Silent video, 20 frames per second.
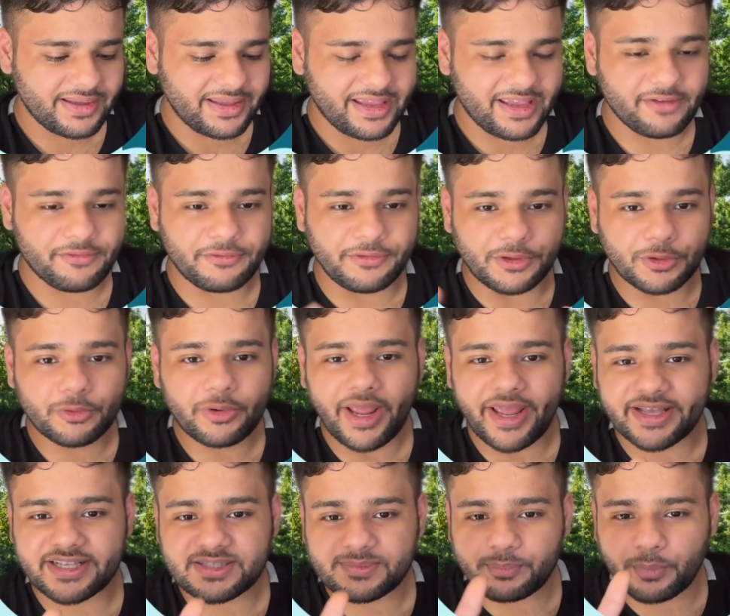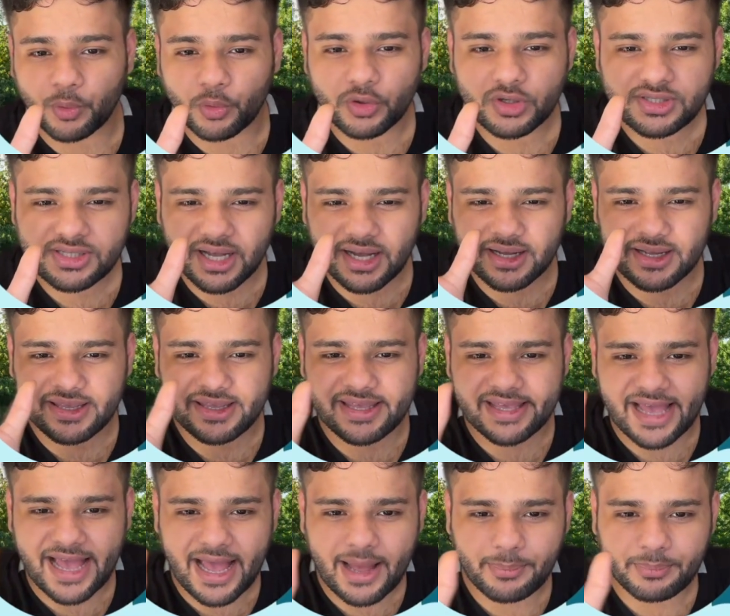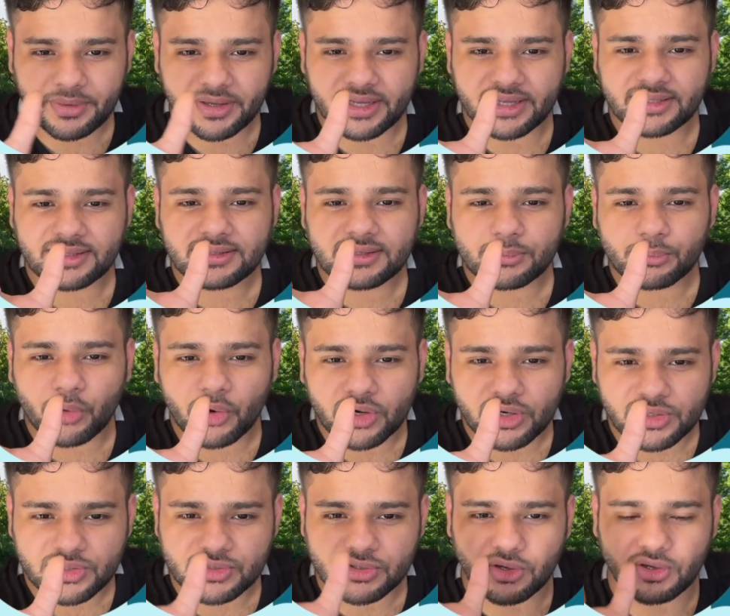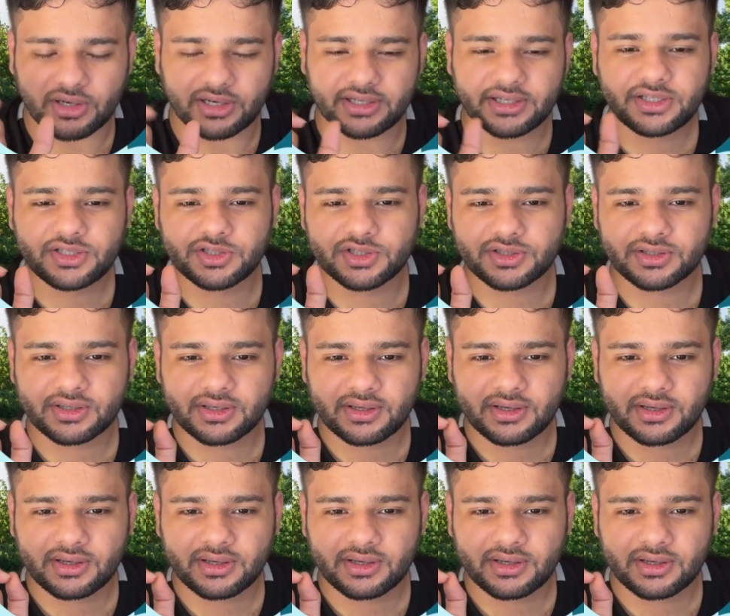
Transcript: if you expose a gap in the model's knowledge